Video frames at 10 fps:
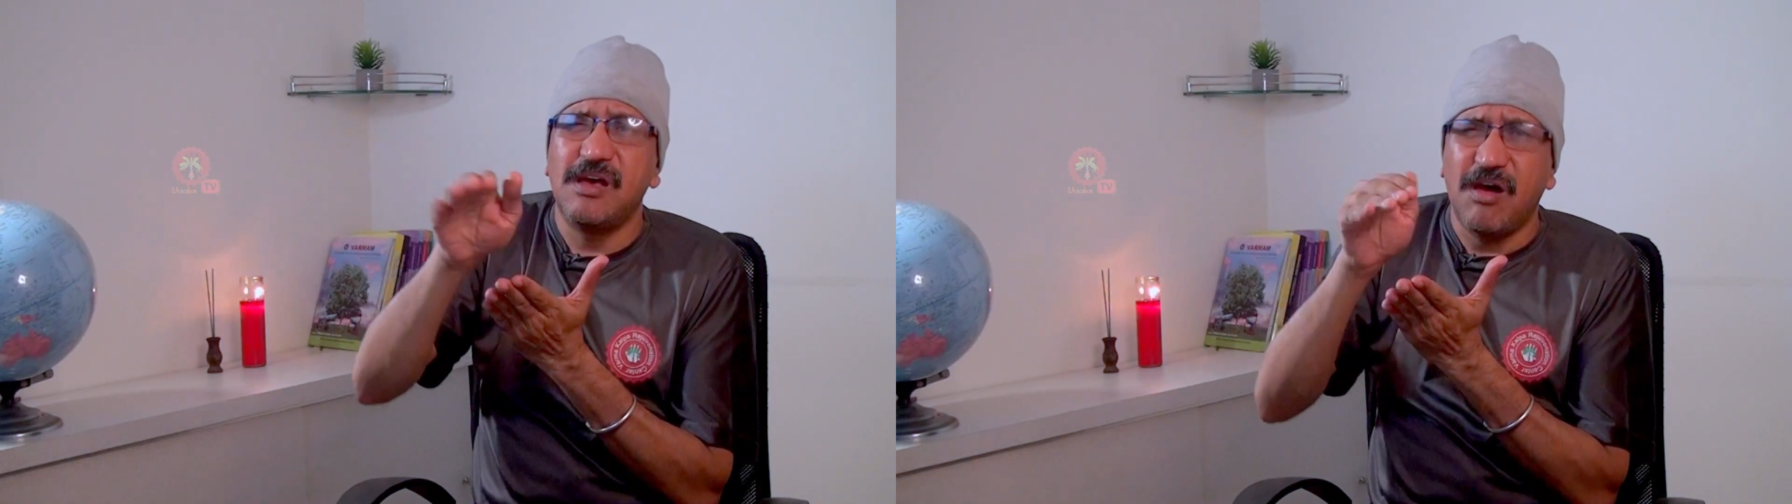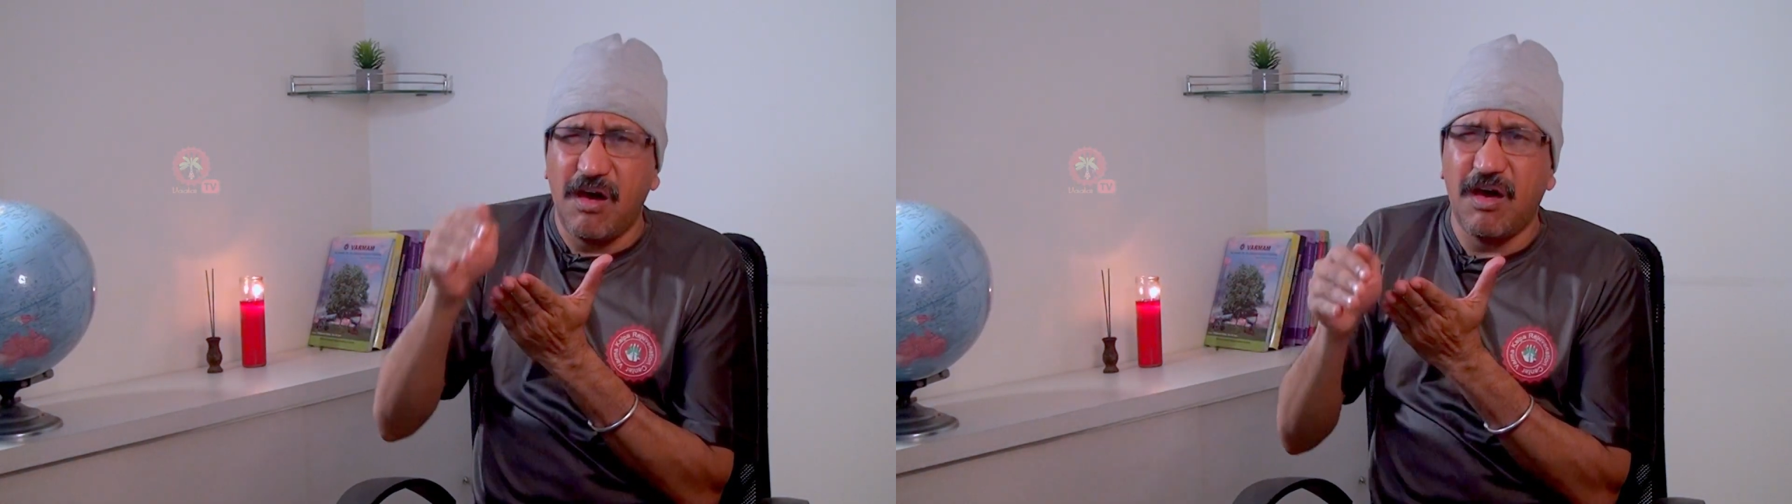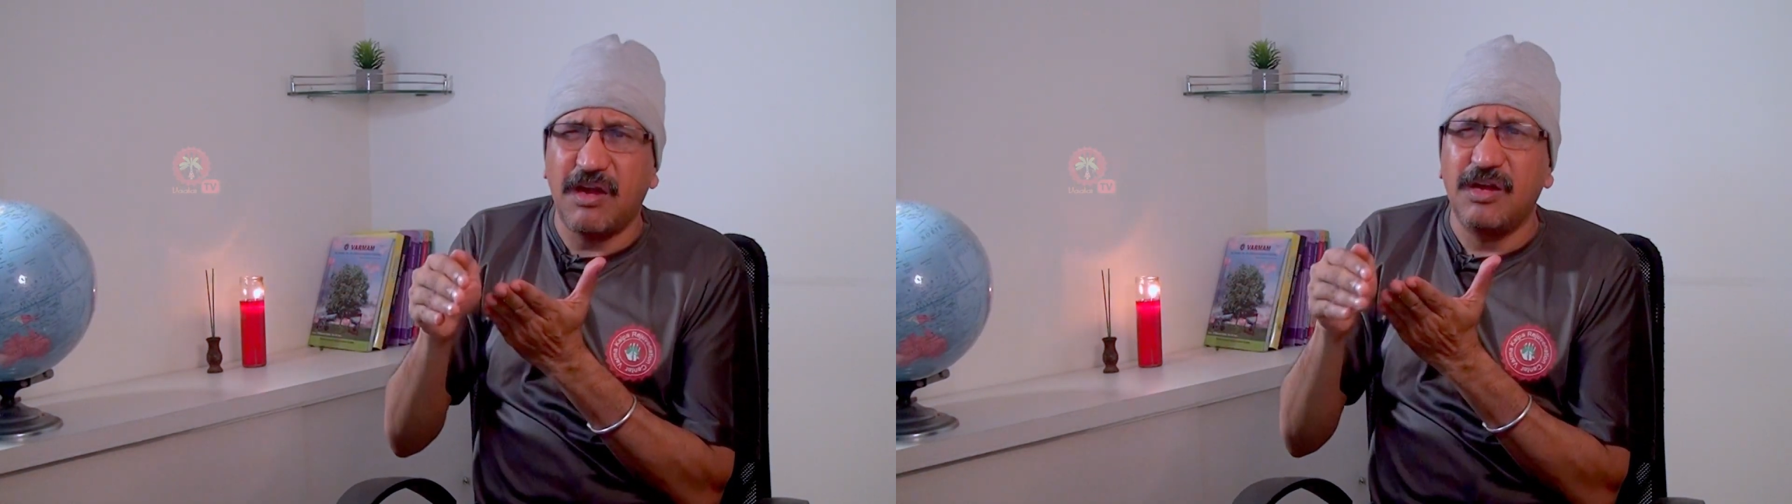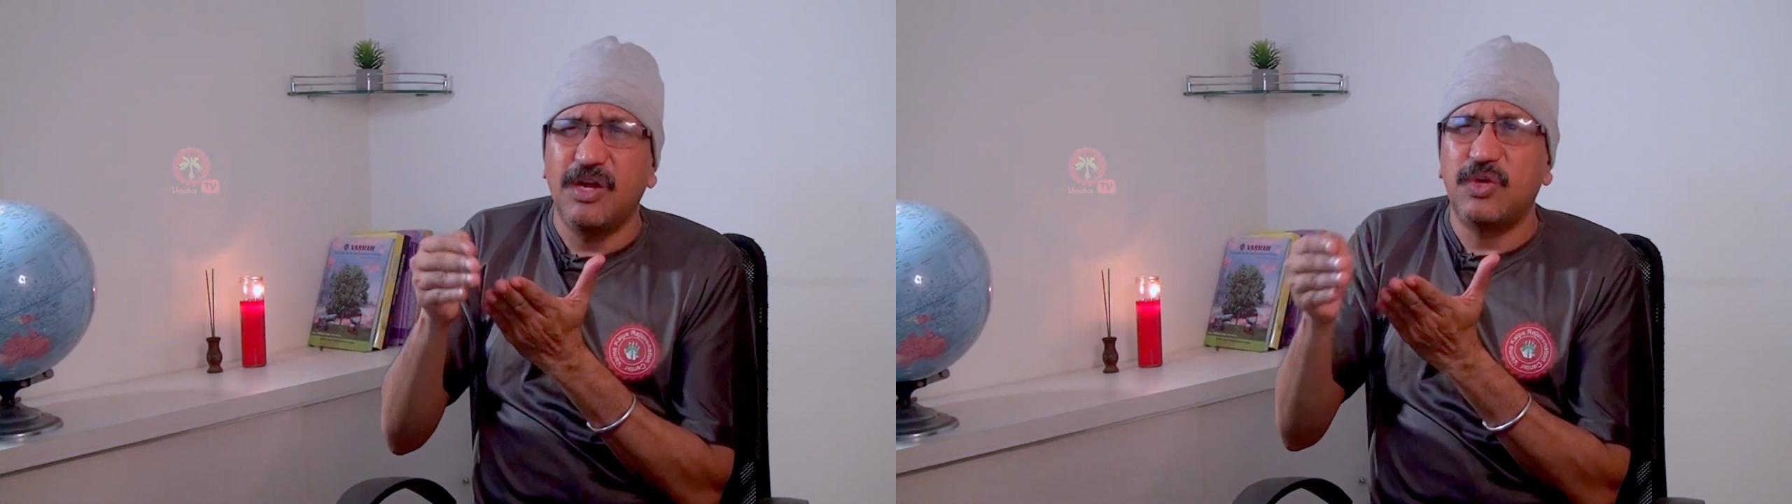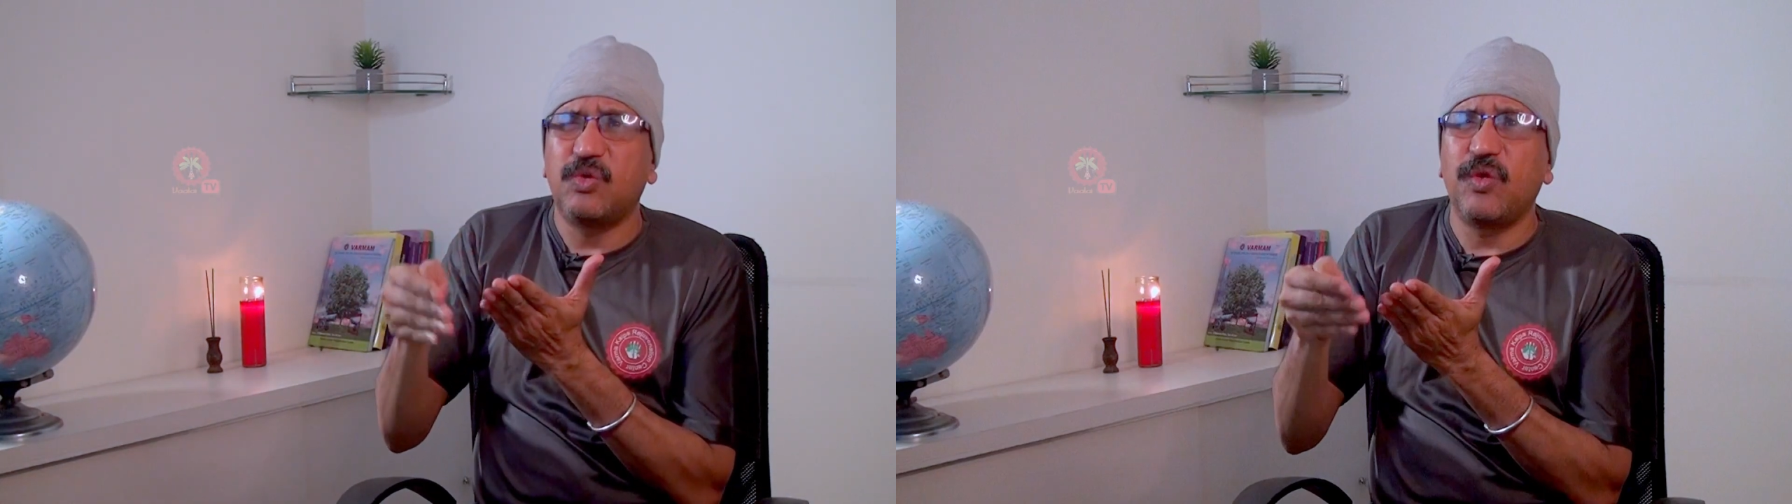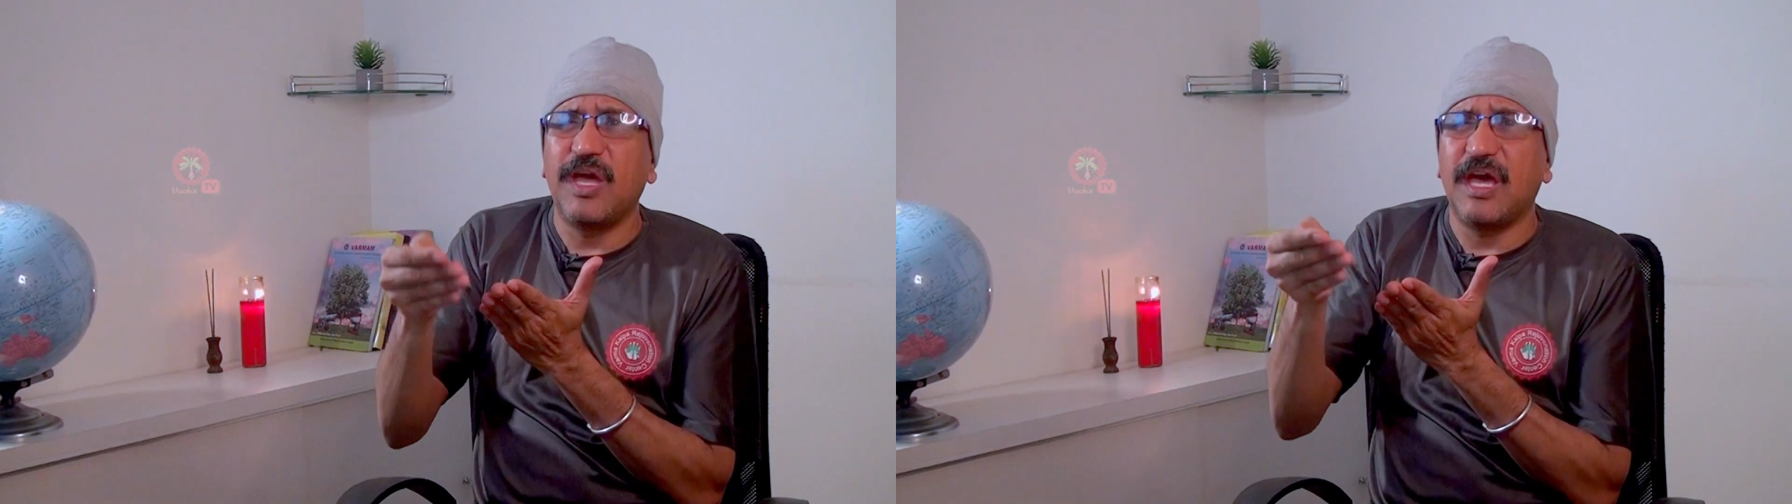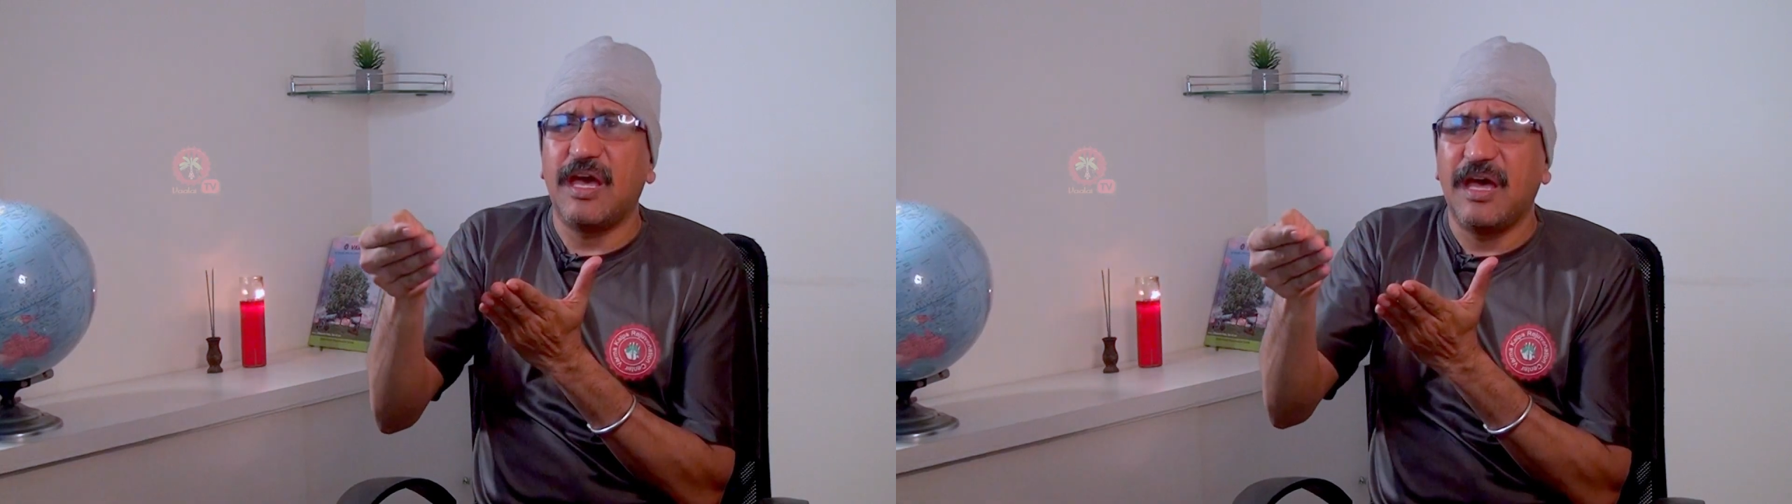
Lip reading: or to a